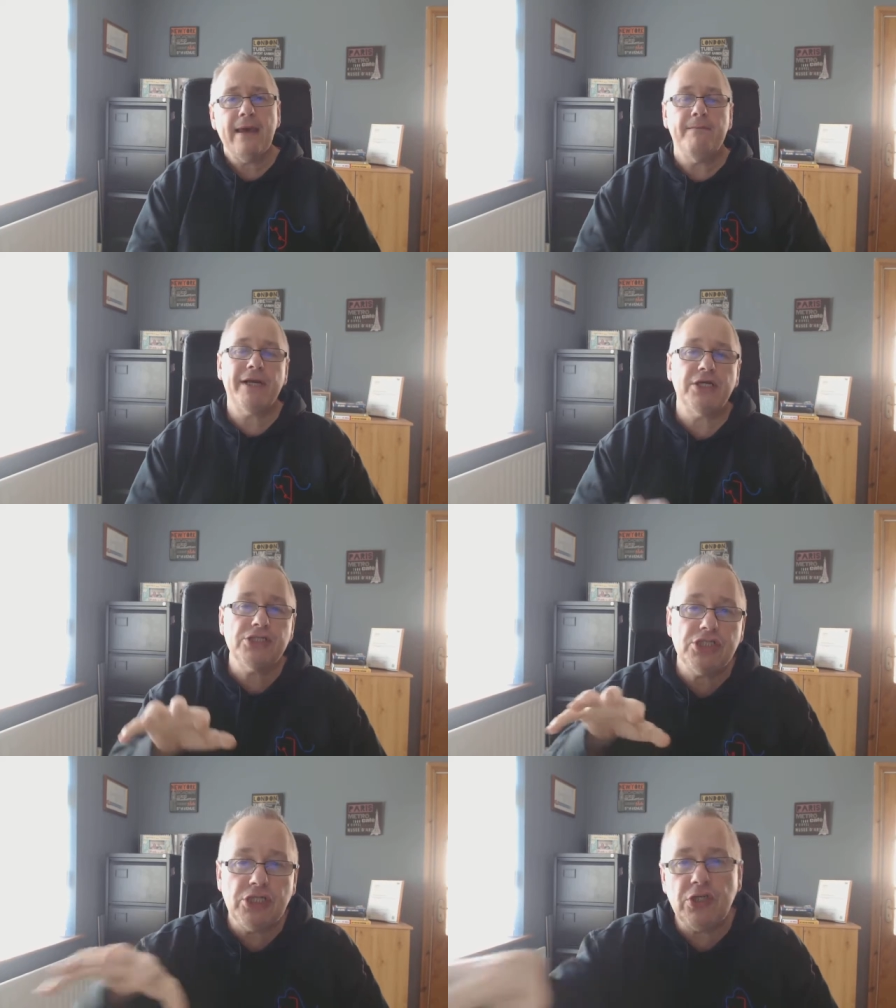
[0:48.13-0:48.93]

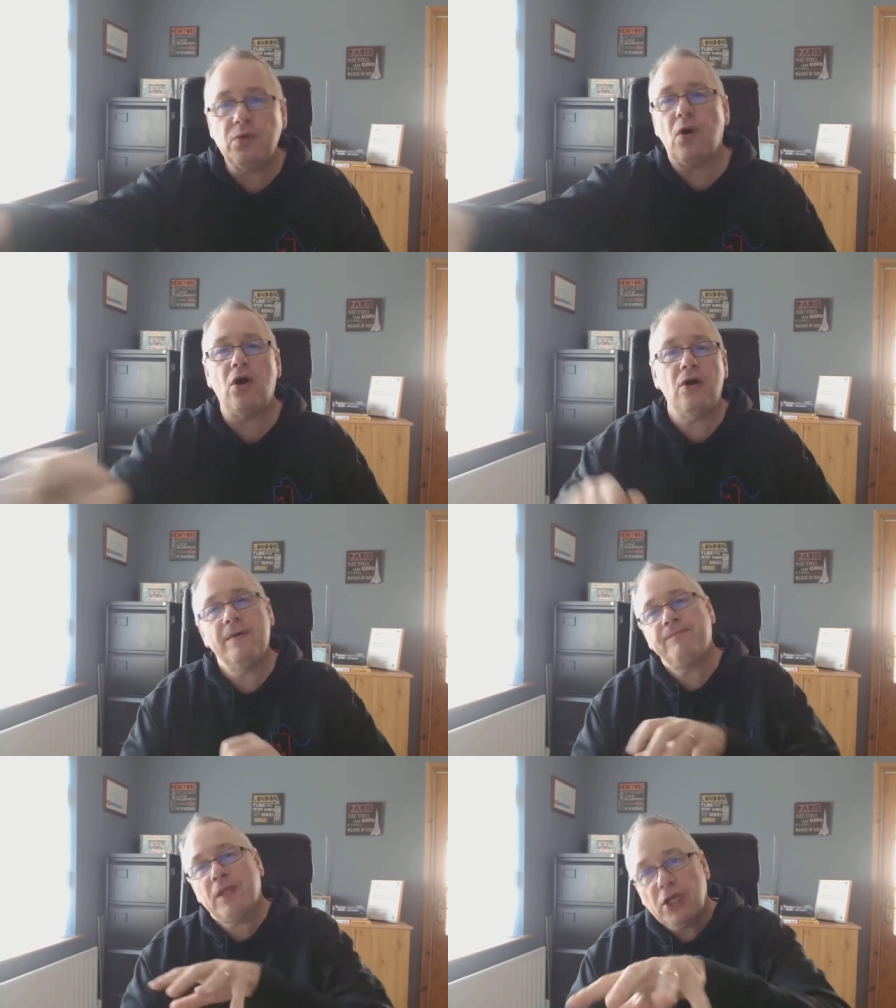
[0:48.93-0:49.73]
Because you are
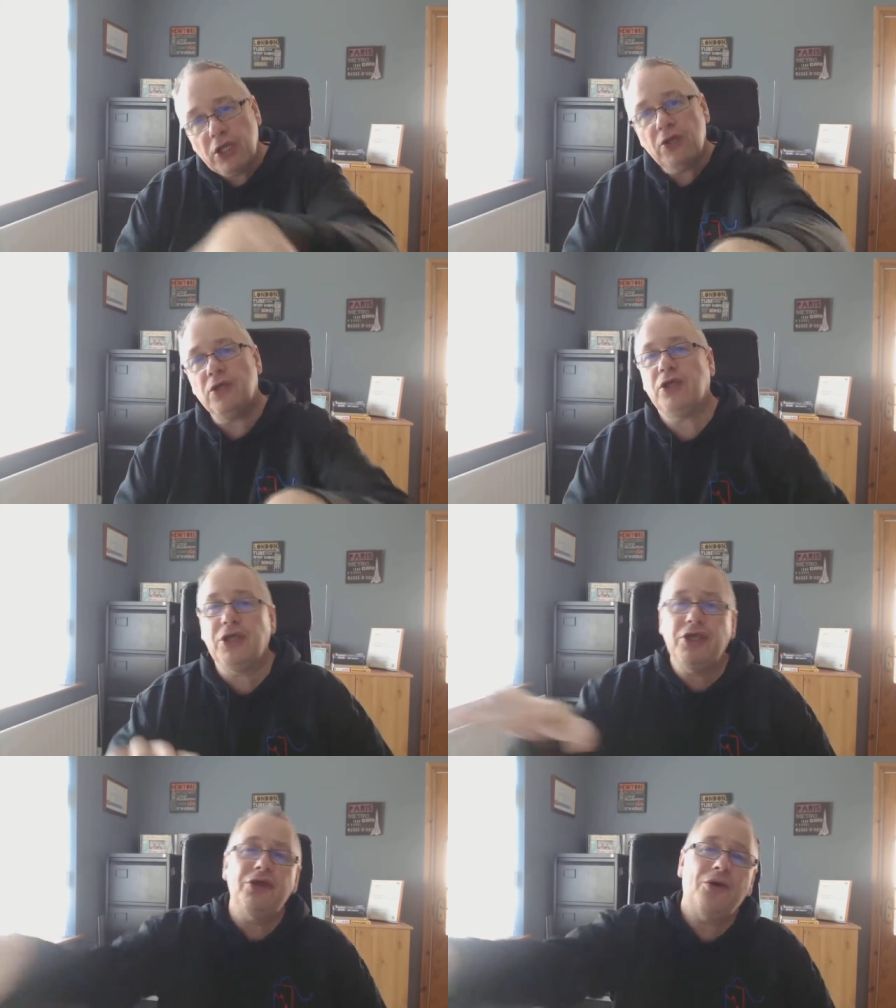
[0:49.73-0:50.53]
you
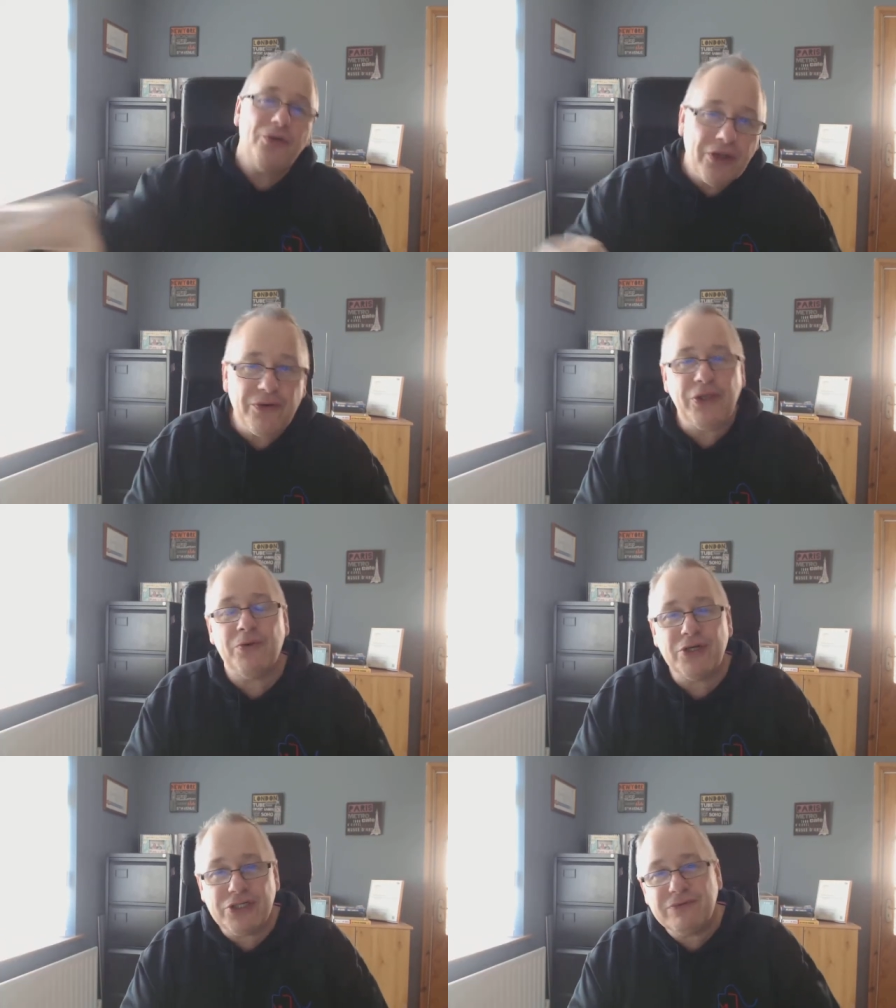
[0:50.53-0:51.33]
you know you
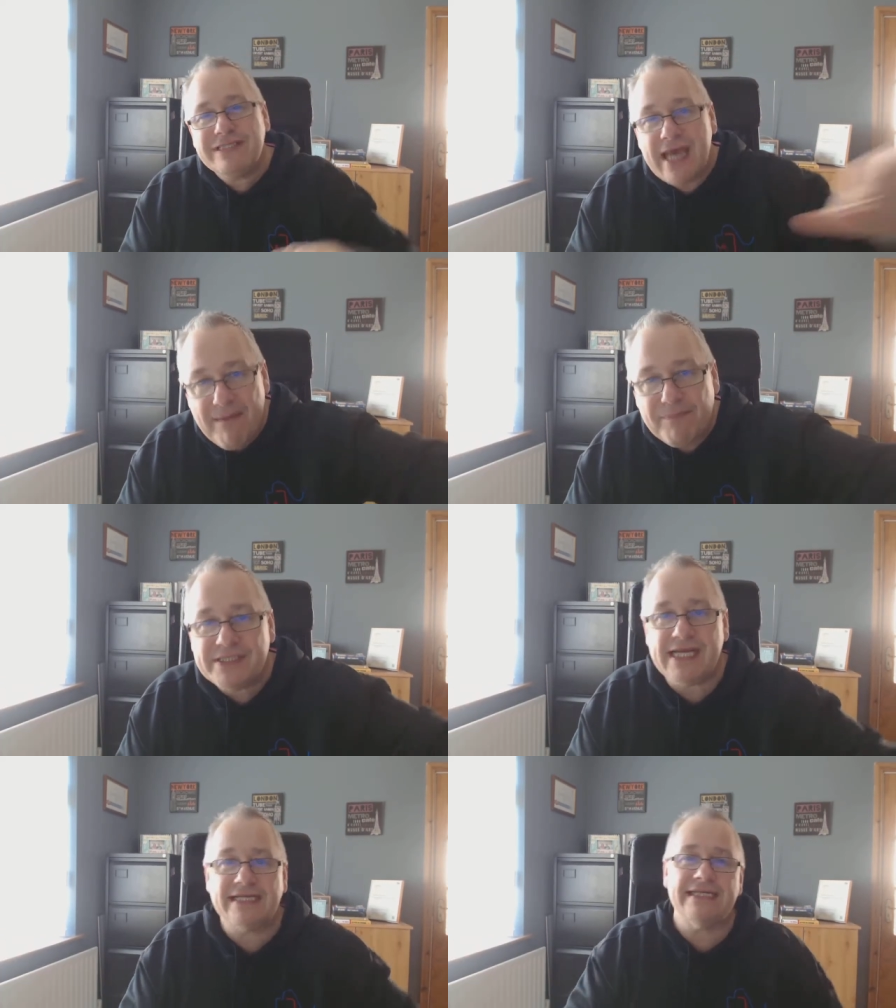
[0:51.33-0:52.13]
you are doing
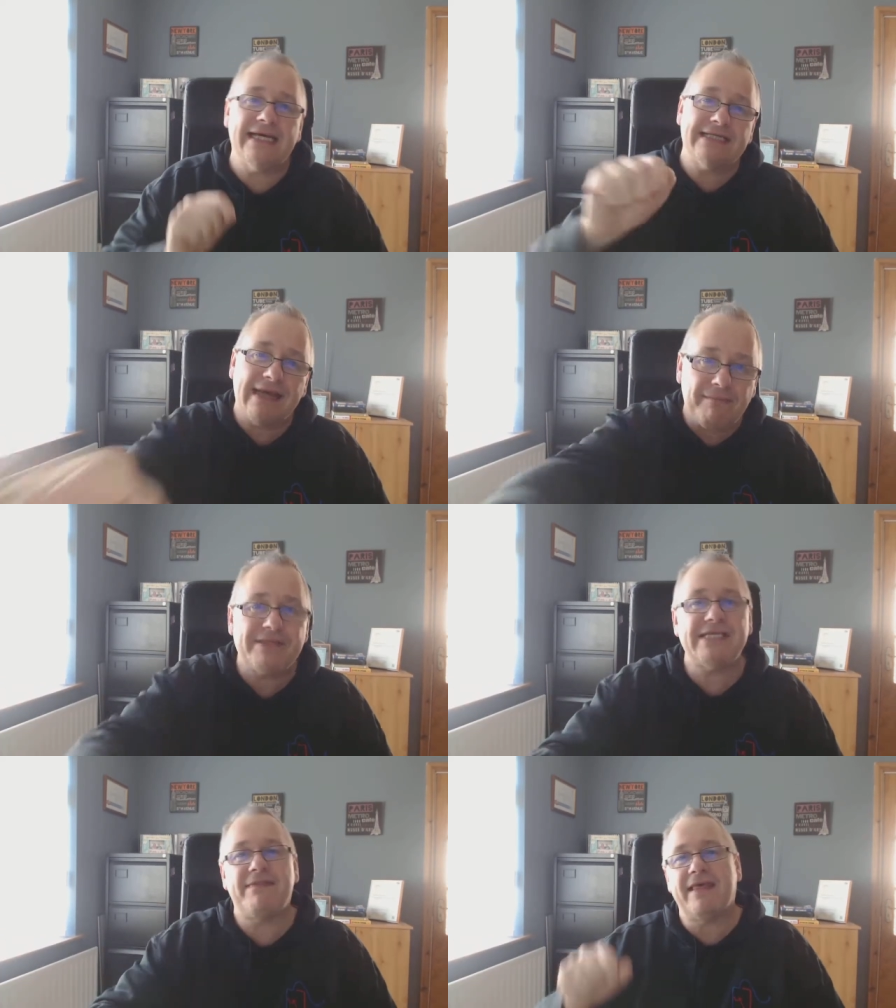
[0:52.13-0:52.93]
10% here,
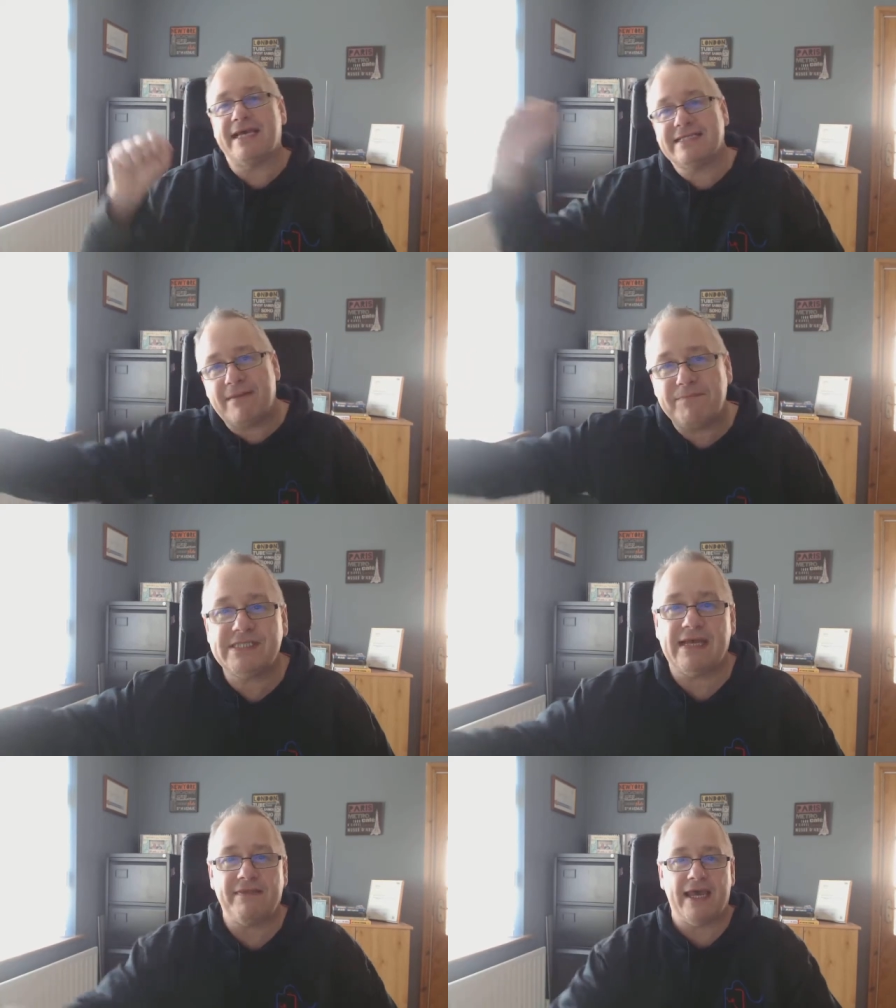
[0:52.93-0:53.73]
10% there,
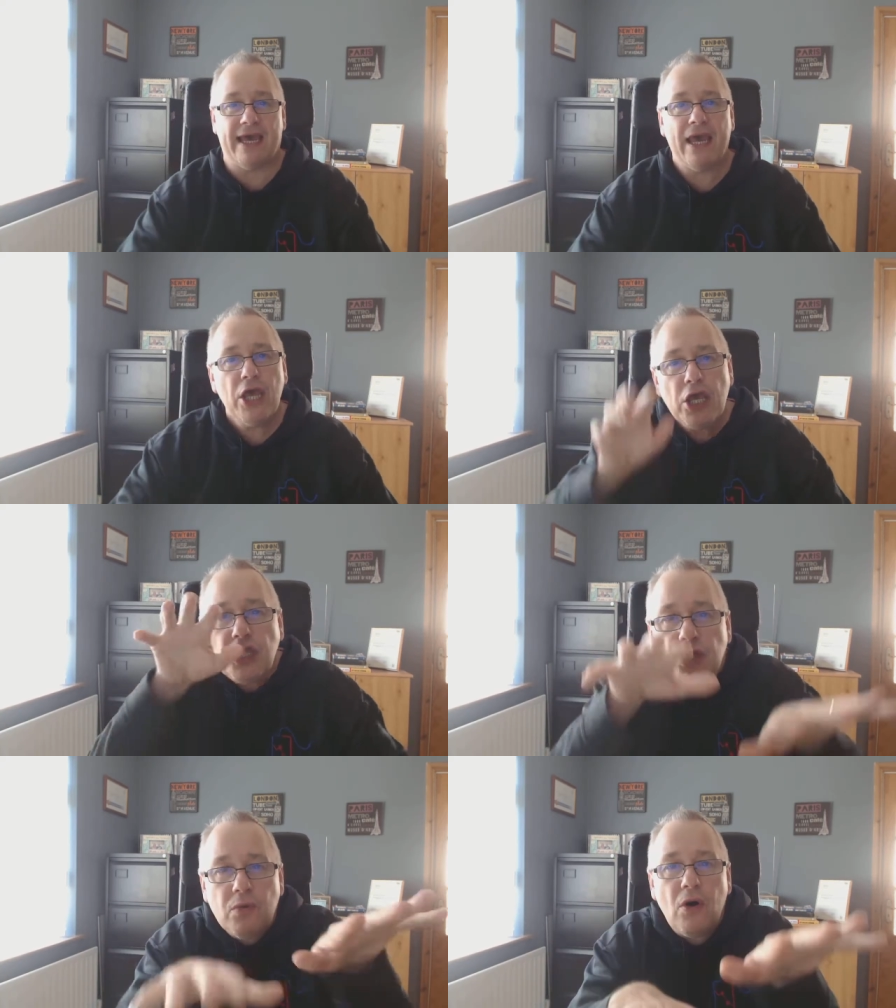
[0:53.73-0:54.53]
10% there.
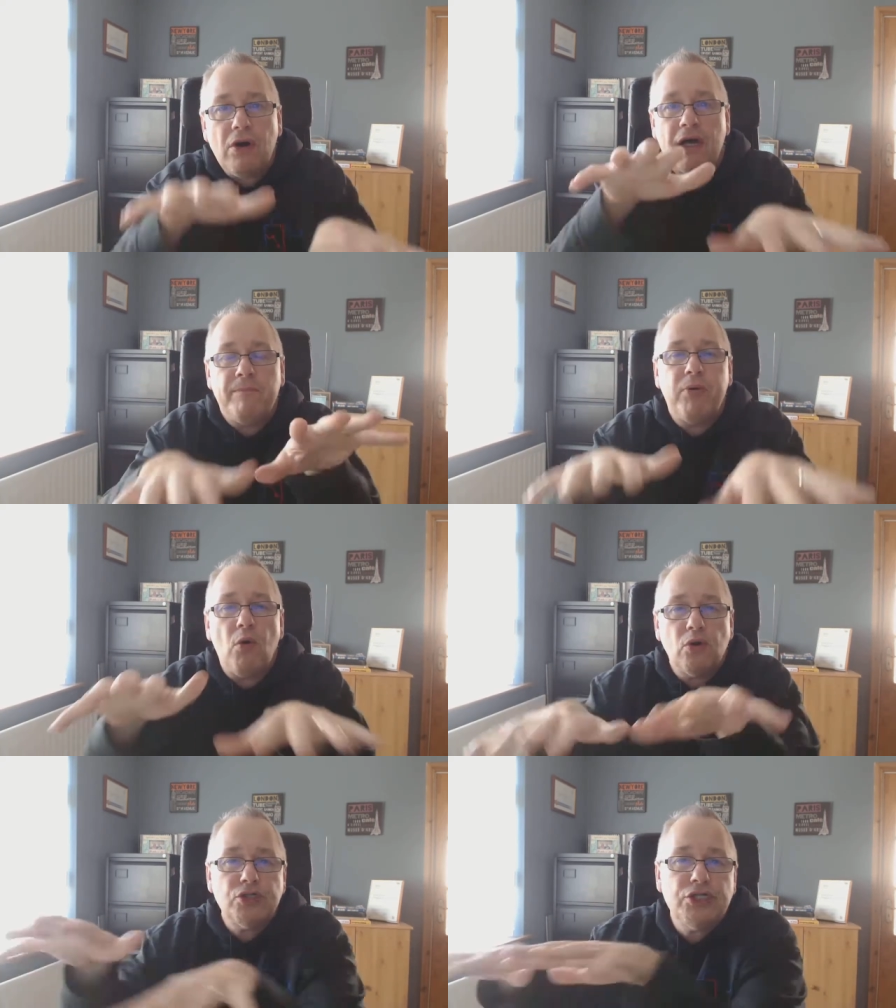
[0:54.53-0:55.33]
You are
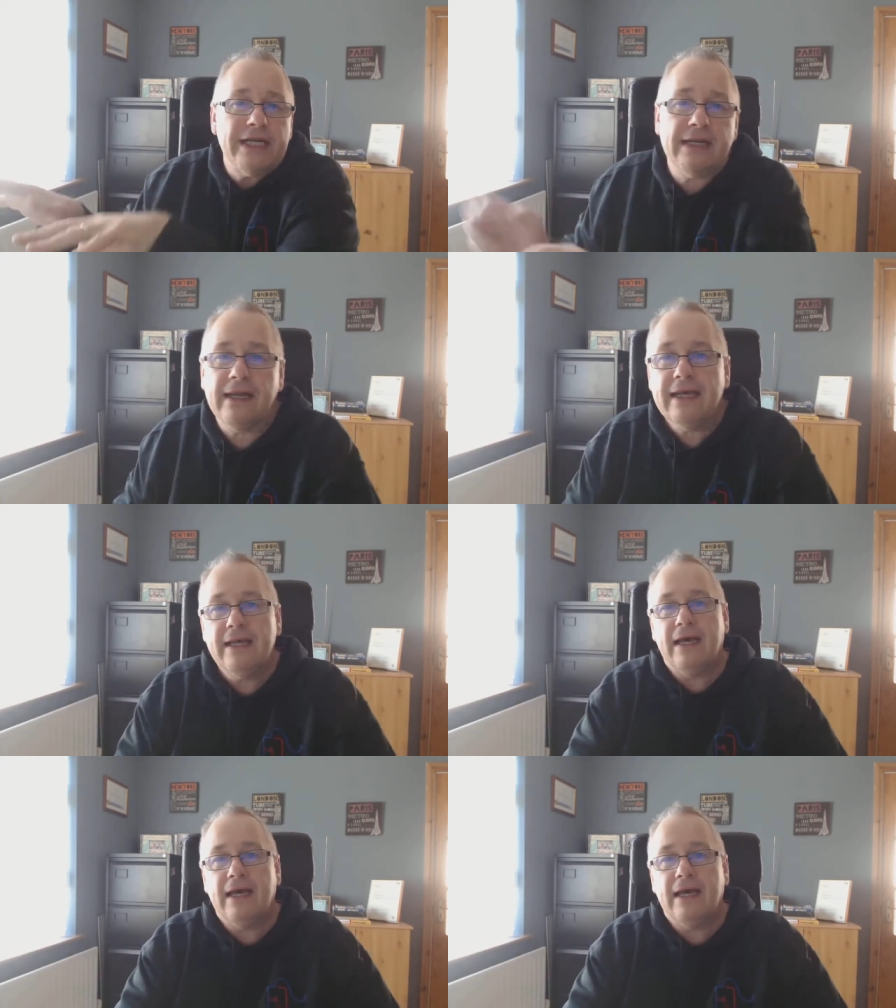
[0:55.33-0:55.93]
apportioning